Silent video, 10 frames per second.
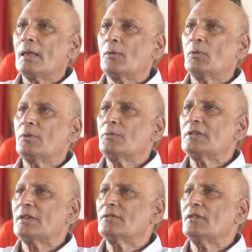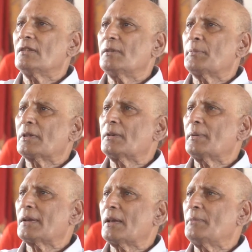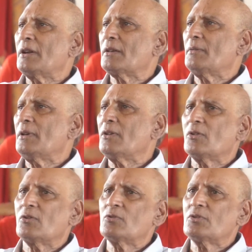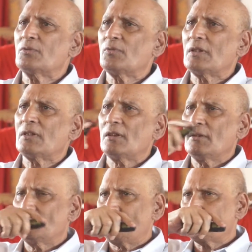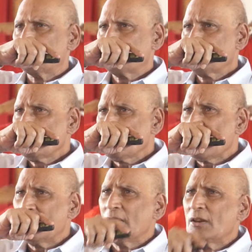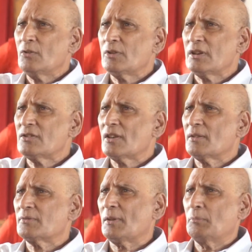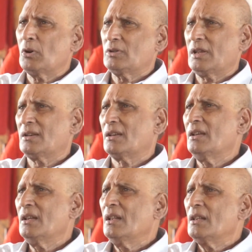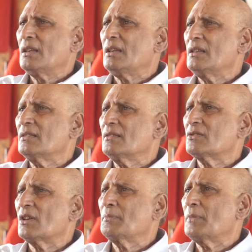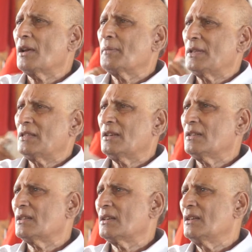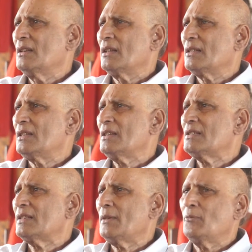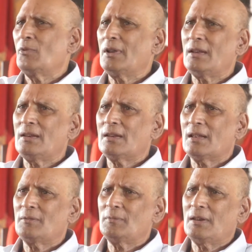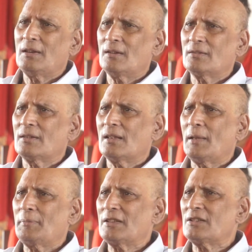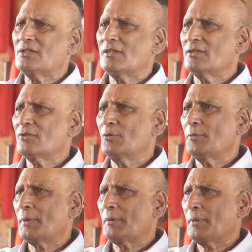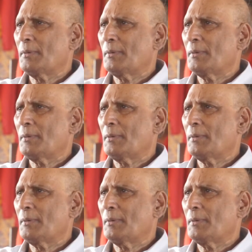A word which ends in the prathama nominative, introduced with the denotation of sambodhana, is termed amantrita. This same way it has been illustrated. Applicational scope of